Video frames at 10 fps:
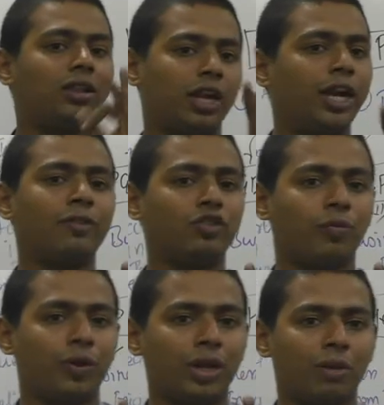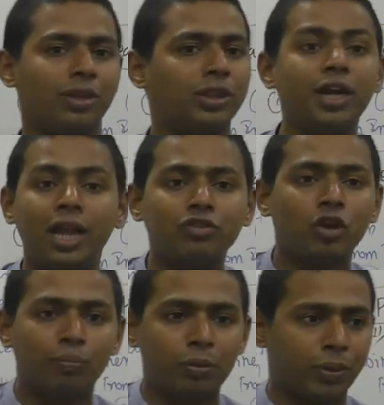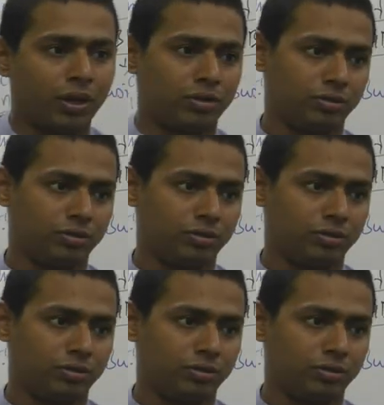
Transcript: are three types of income and three types of people